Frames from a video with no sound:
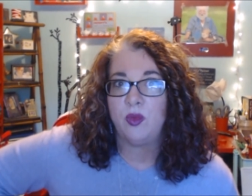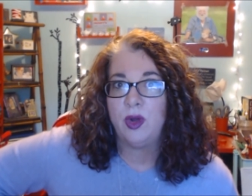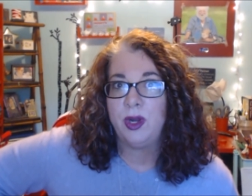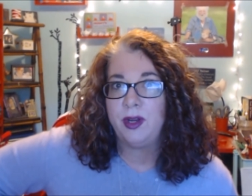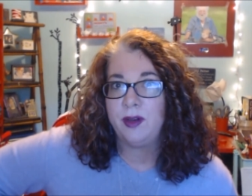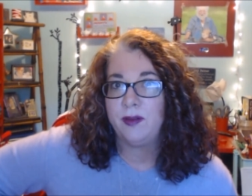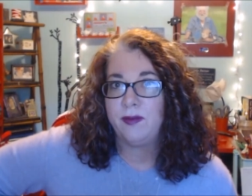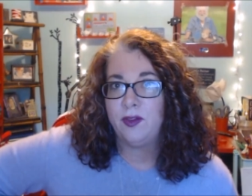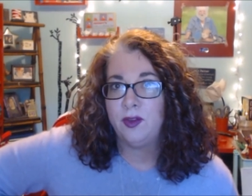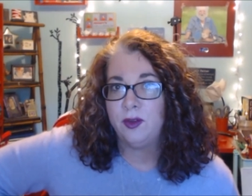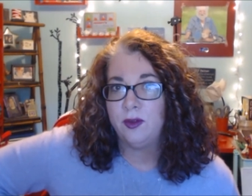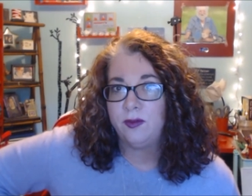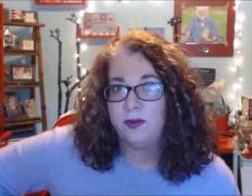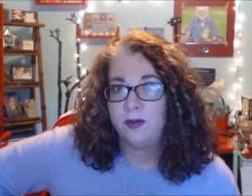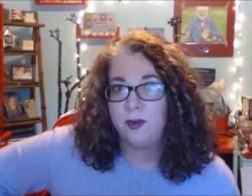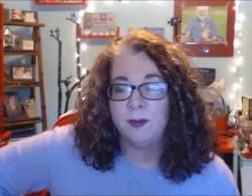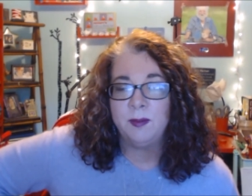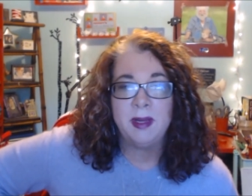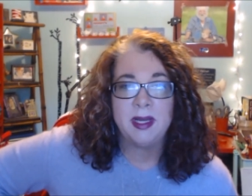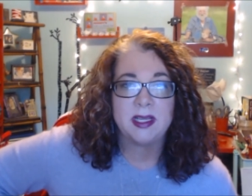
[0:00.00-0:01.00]
wonderful
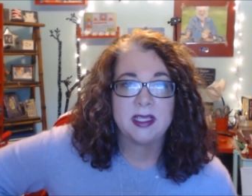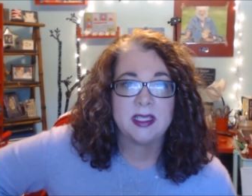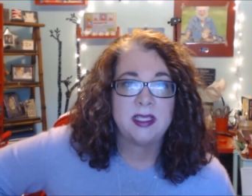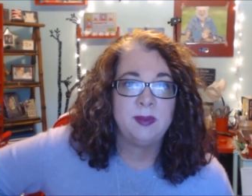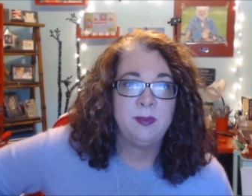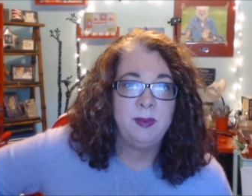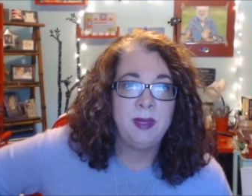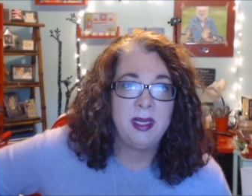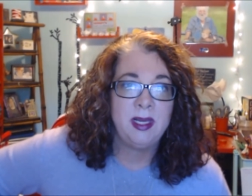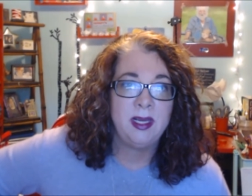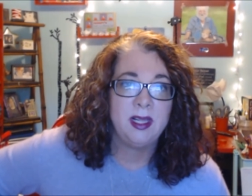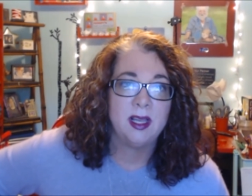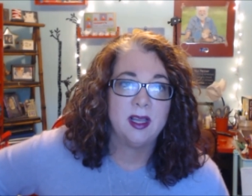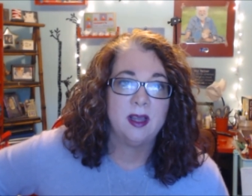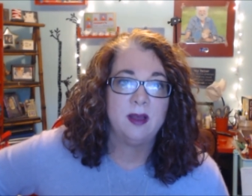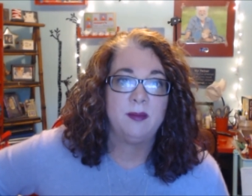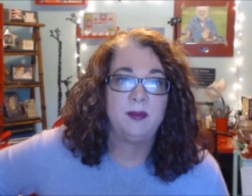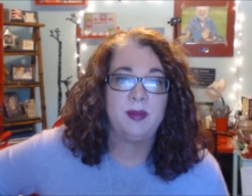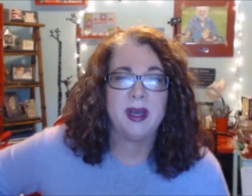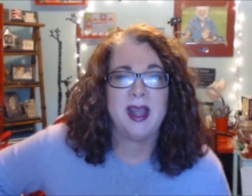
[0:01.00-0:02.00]
for mixed media,